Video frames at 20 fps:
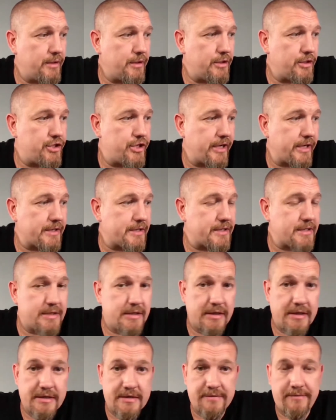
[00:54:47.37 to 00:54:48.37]
just
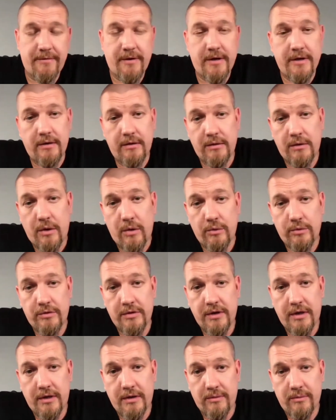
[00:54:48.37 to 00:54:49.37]
as a final note,
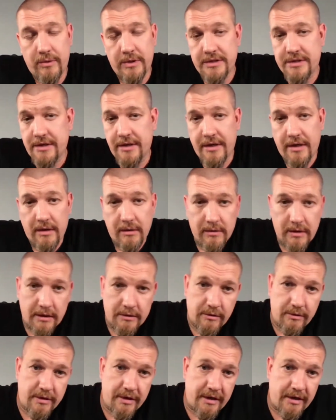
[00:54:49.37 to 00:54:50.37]
once again, I would like
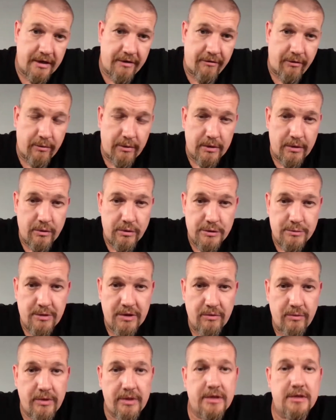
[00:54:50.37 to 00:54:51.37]
to thank everyone who's
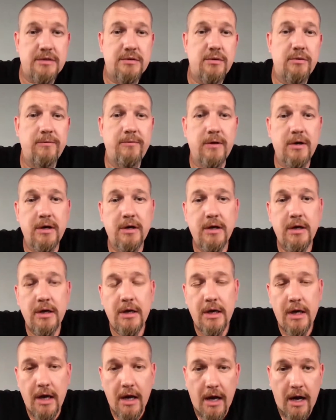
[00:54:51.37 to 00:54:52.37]
been with us so far.
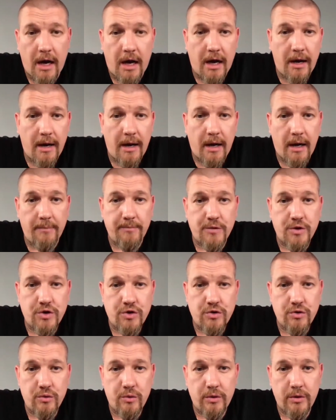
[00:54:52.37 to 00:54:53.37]
I'm
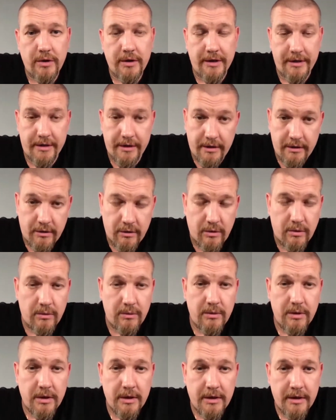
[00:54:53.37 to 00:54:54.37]
sure, and I
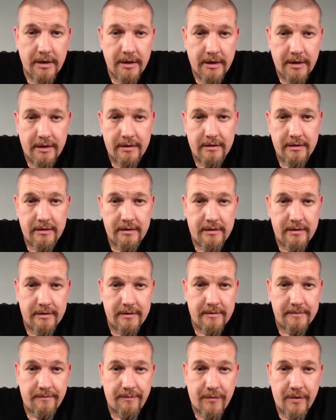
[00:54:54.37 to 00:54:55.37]
know, and
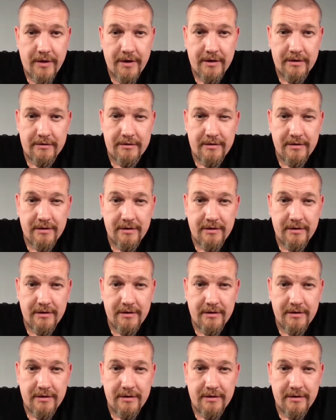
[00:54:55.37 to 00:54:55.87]
that